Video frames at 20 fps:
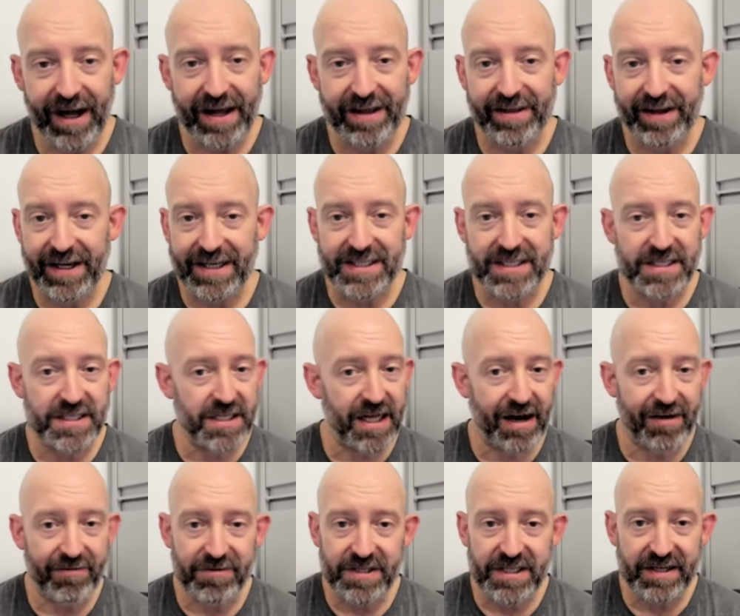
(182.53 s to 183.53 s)
I think as a
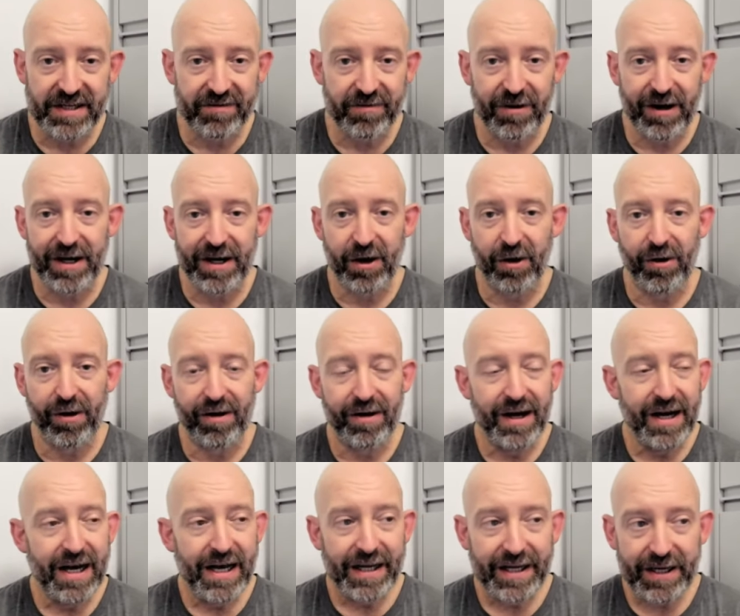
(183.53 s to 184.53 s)
slot receiver, I know,
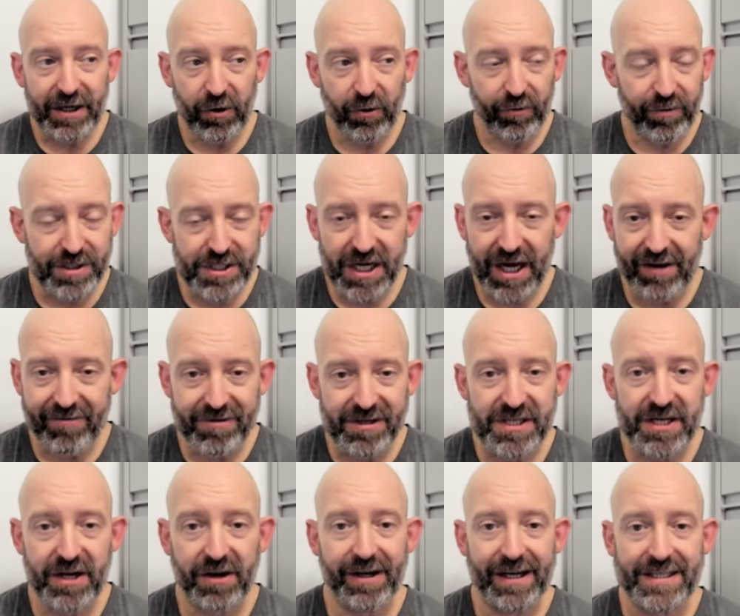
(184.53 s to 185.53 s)
Rashad
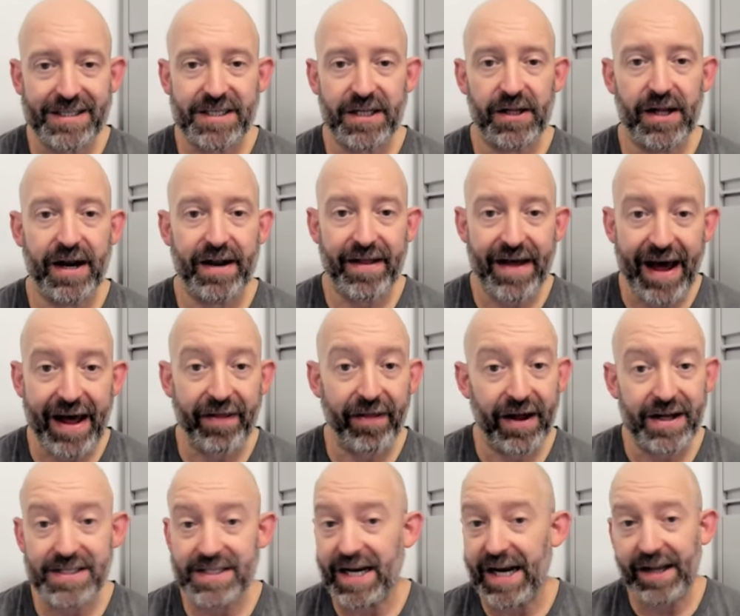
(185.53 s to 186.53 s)
Rochelle gets a lot of the
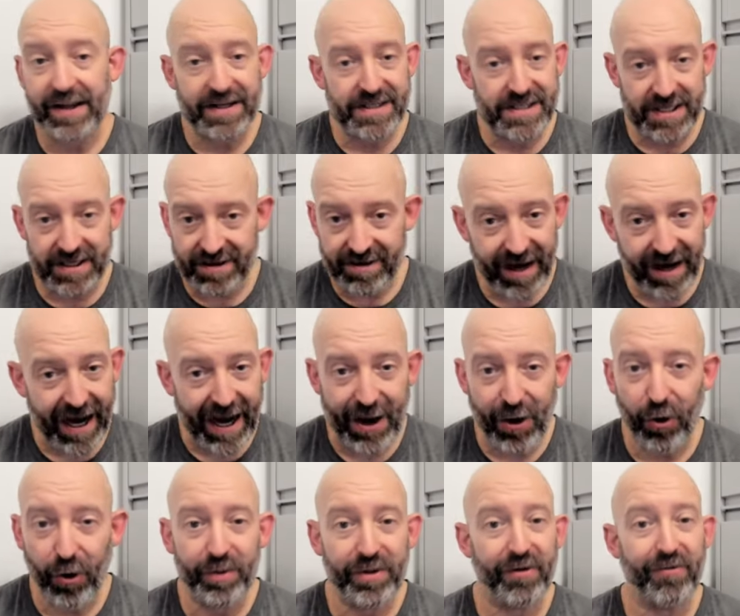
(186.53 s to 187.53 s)
headlines. And listen, I
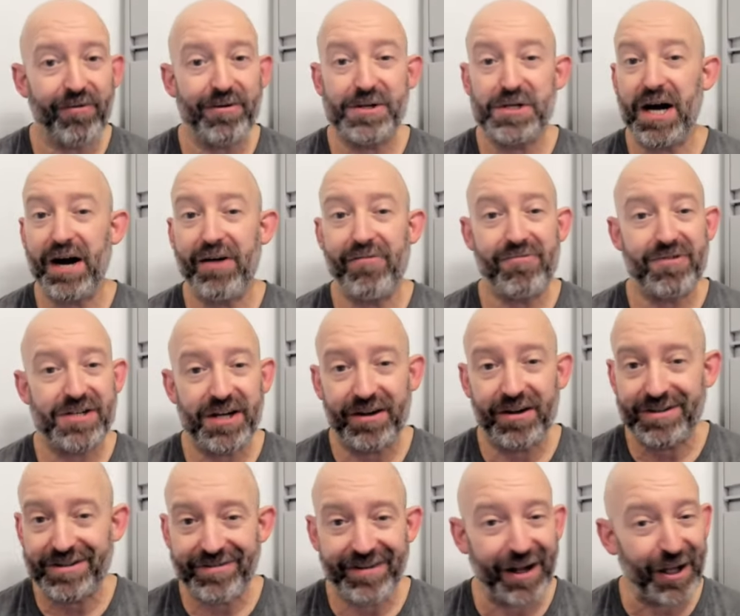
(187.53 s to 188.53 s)
hope that Rashad Rochelle
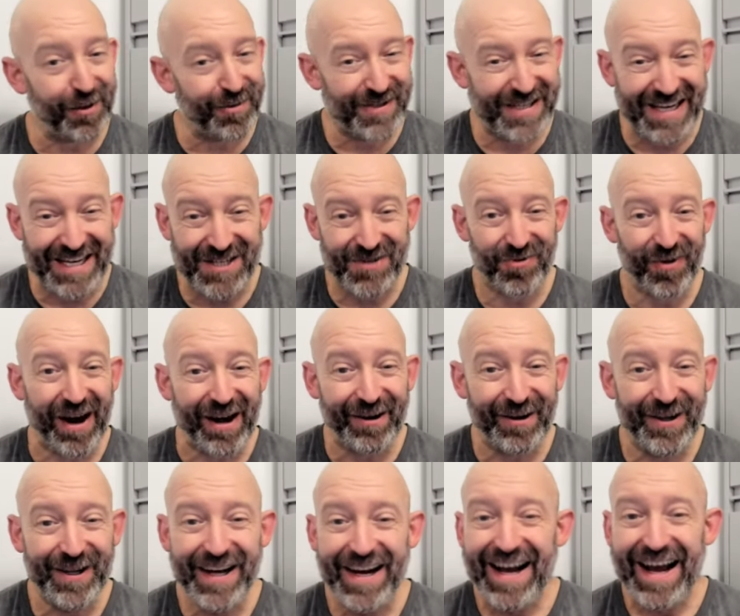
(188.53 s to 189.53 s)
develops as
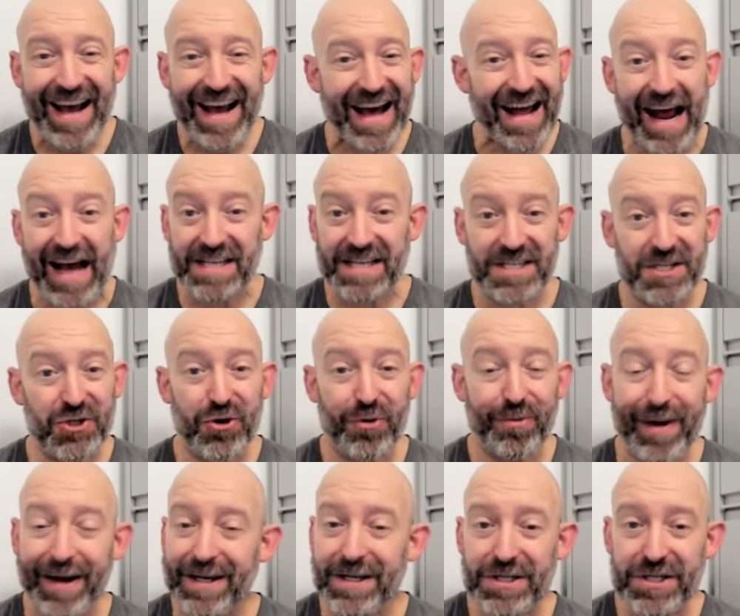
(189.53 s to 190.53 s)
well and has a
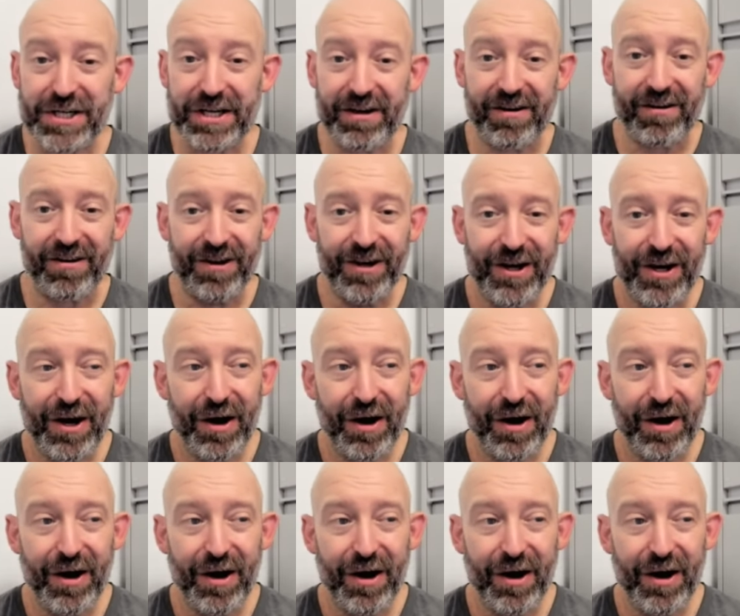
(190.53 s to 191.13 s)
tremendous year.